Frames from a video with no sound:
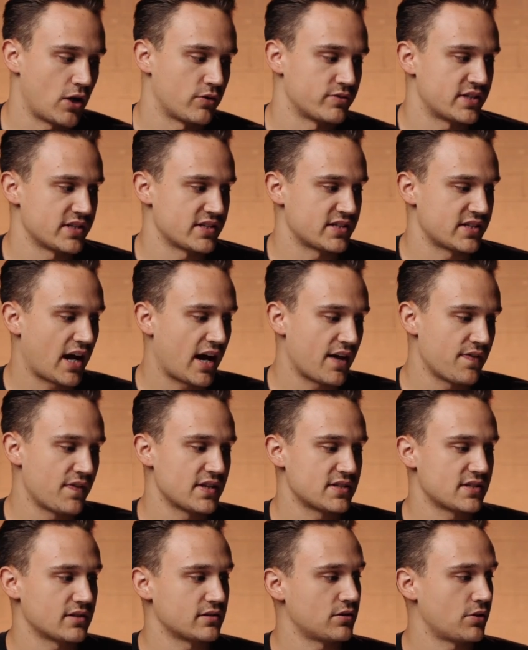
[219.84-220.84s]
designed
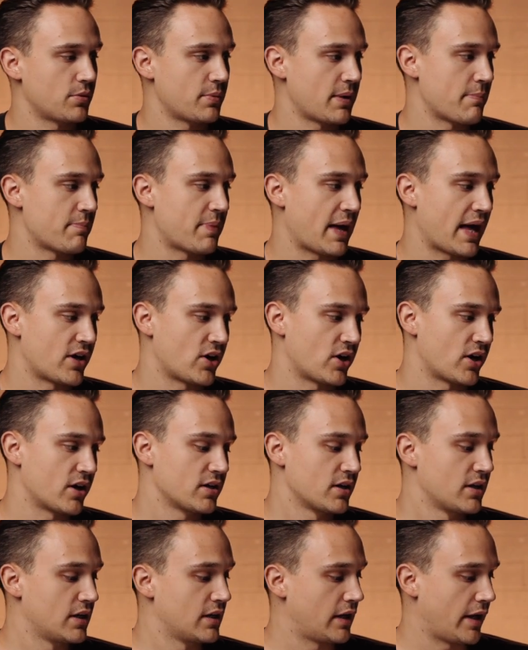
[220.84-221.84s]
this a little bit better.
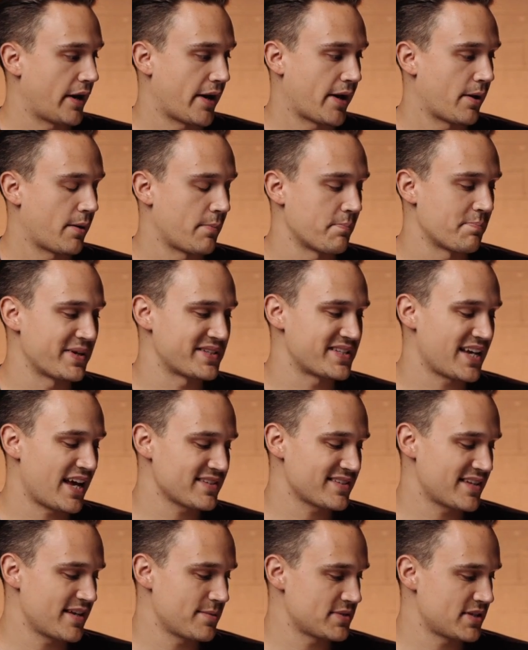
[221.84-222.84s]
But
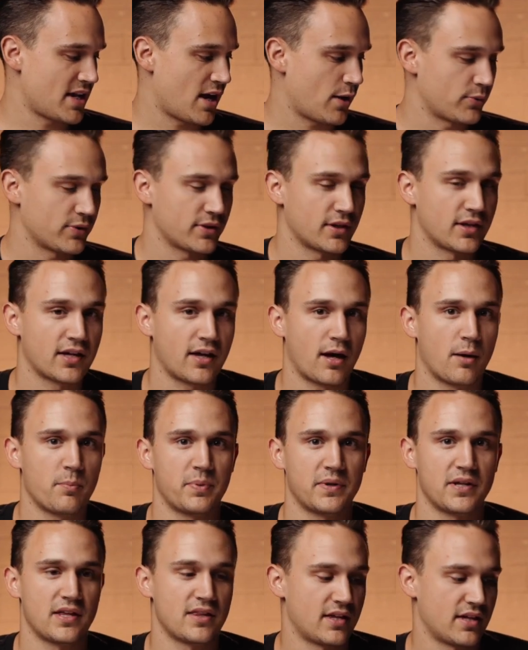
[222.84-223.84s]
Tascam's not really a
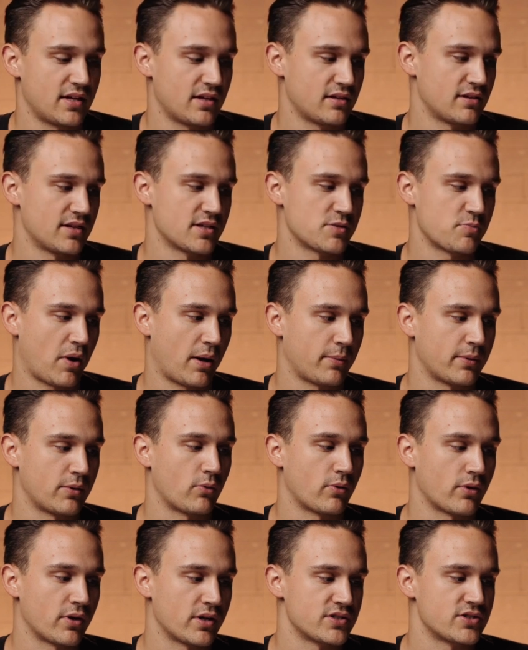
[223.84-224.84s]
company that is probably
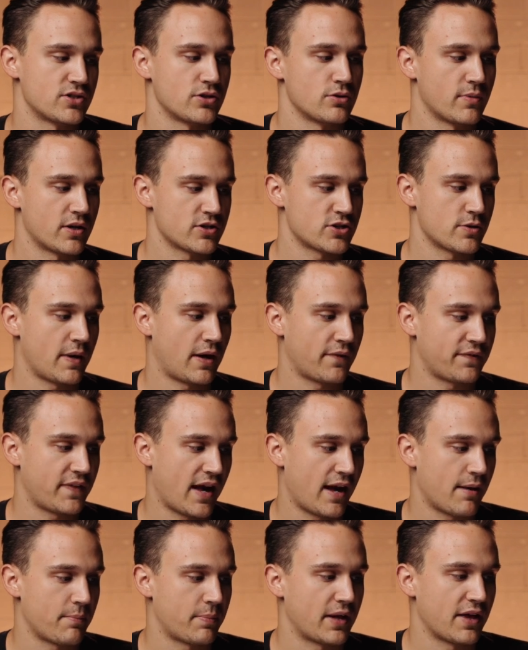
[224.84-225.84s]
worried too much about
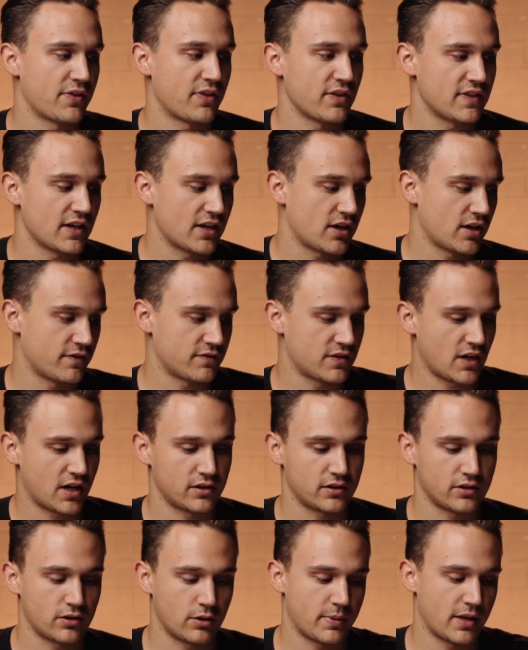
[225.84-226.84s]
that, but I think they could have done
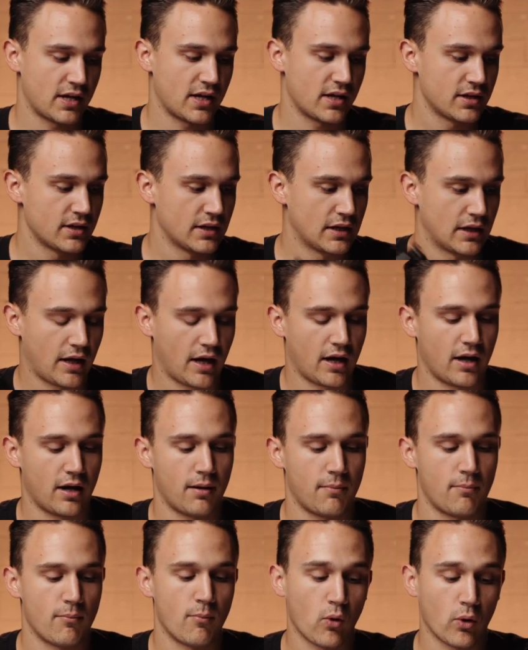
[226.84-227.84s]
a little bit
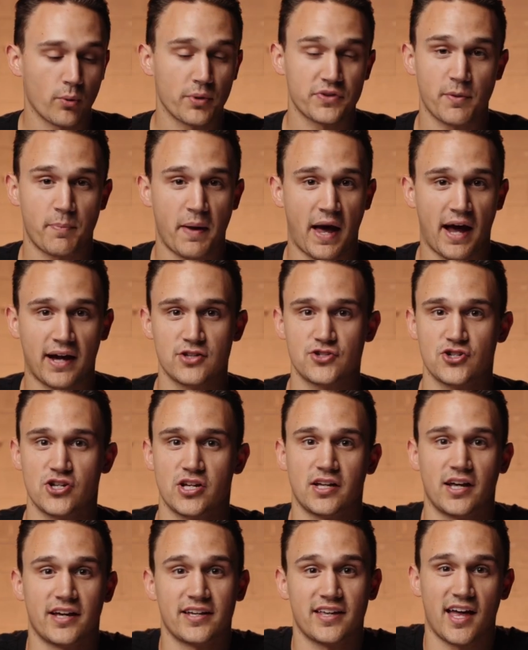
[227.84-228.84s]
more with the
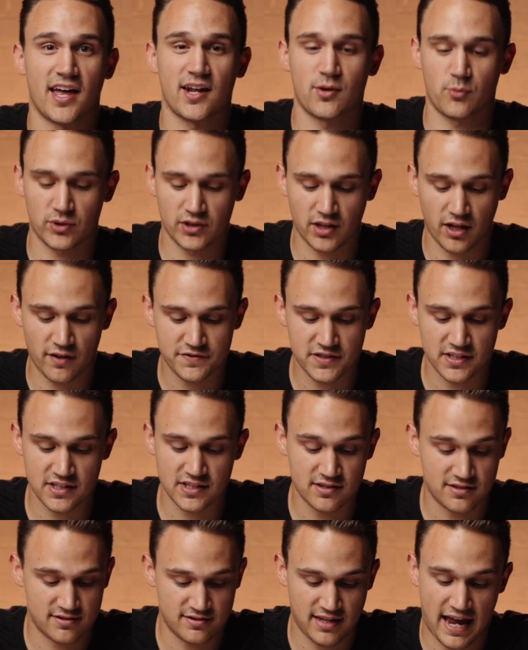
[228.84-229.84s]
packaging. Again, would love to
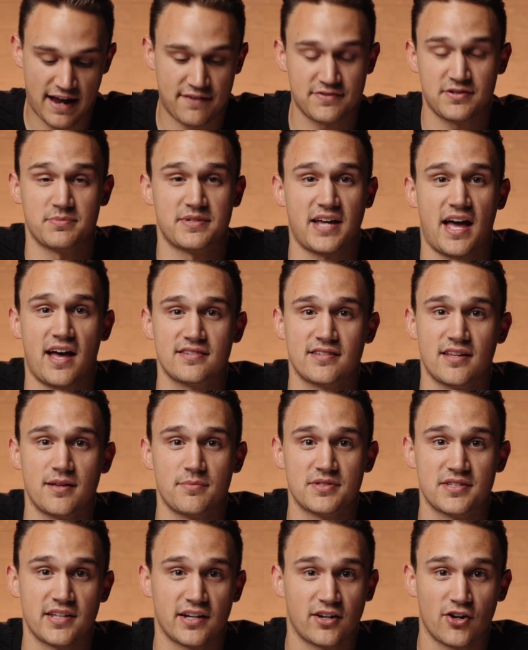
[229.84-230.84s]
have some
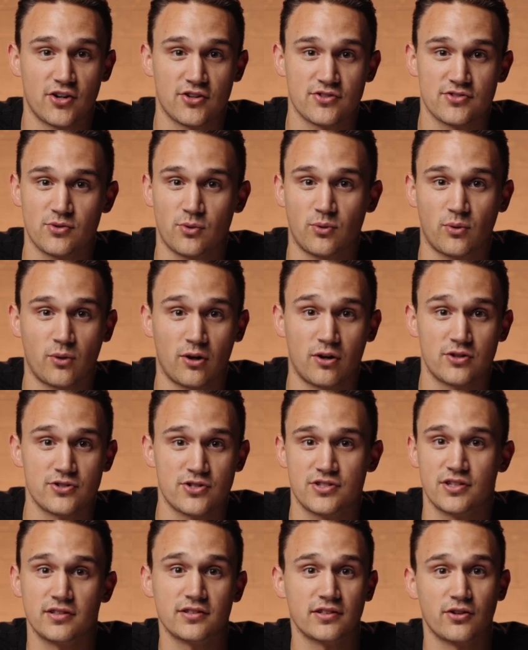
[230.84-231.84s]
Tascam stickers or
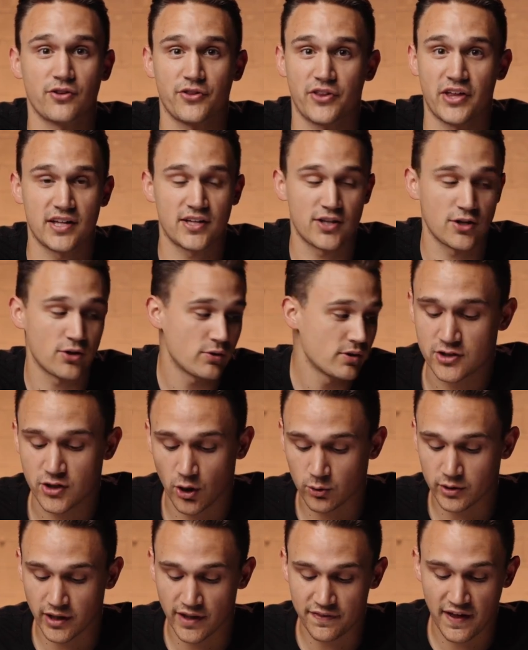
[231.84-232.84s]
just a little thank you.
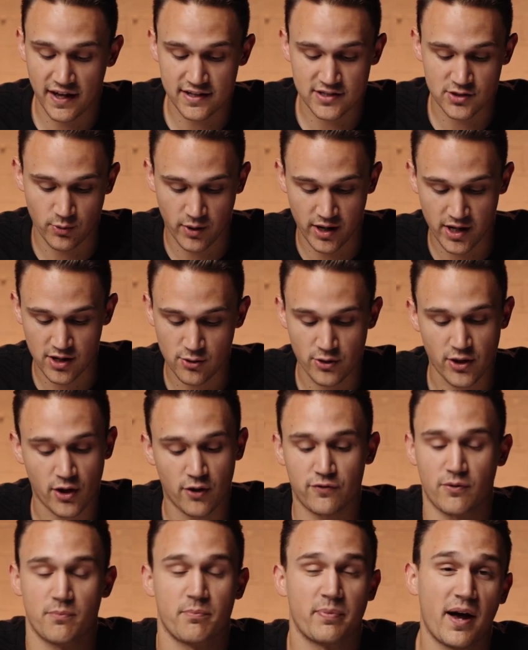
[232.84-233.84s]
Don't let that sway you
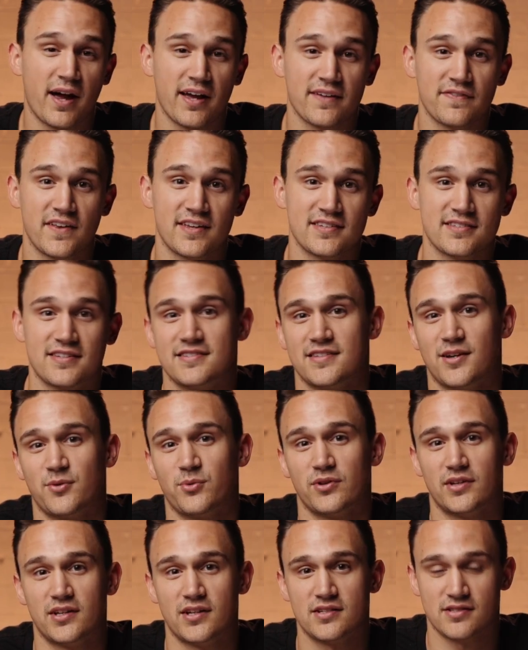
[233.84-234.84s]
though from buying this, because that
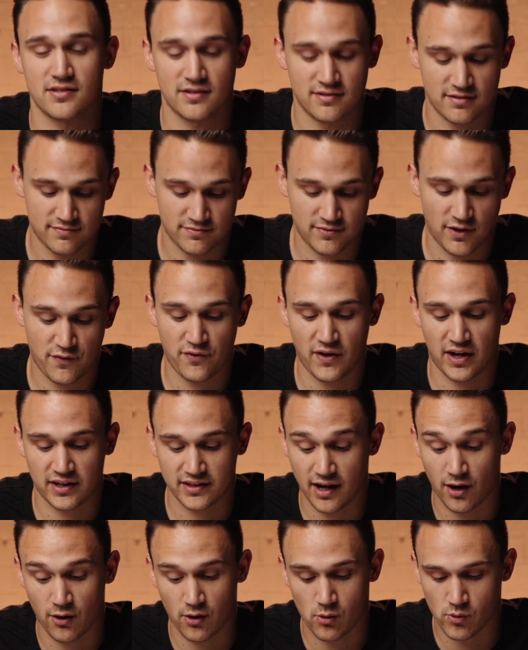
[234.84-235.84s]
really doesn't
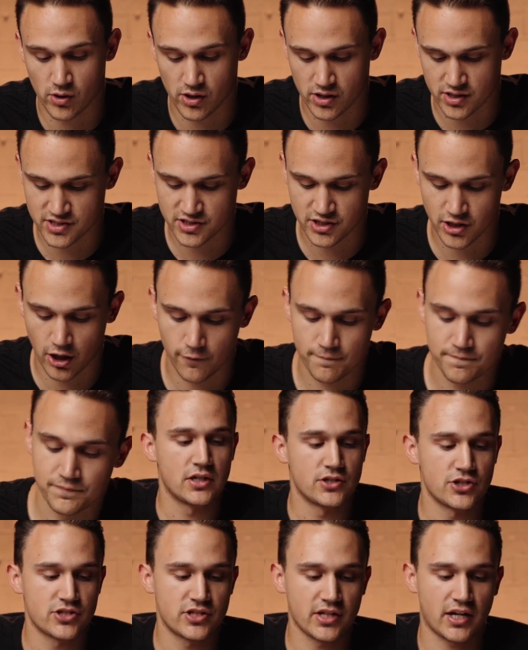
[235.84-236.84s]
affect how it works. So
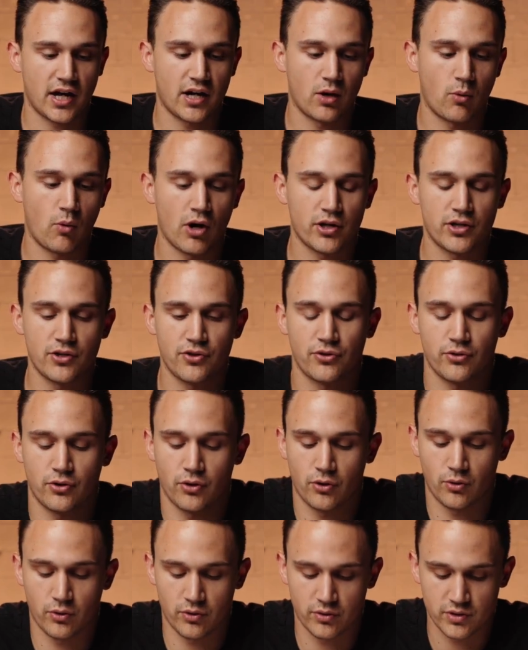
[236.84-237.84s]
just to kind of walk you
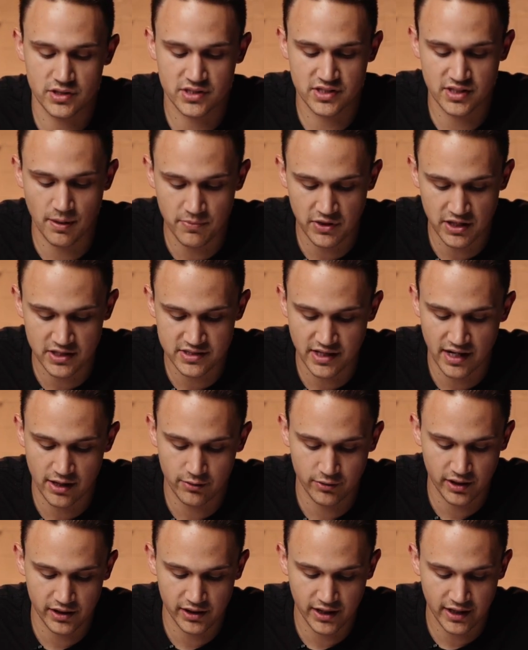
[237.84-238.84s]
through, some things that I
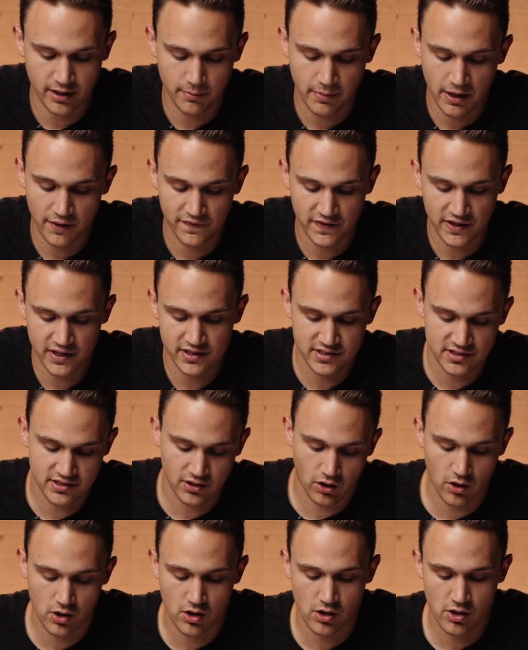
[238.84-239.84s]
really like about
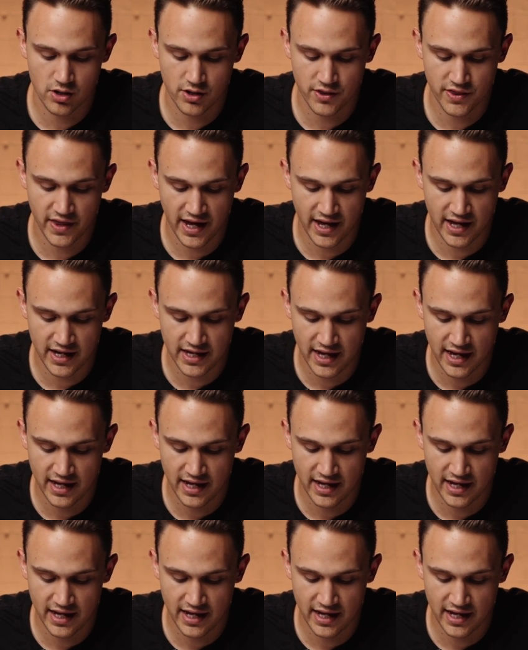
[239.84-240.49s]
this are that it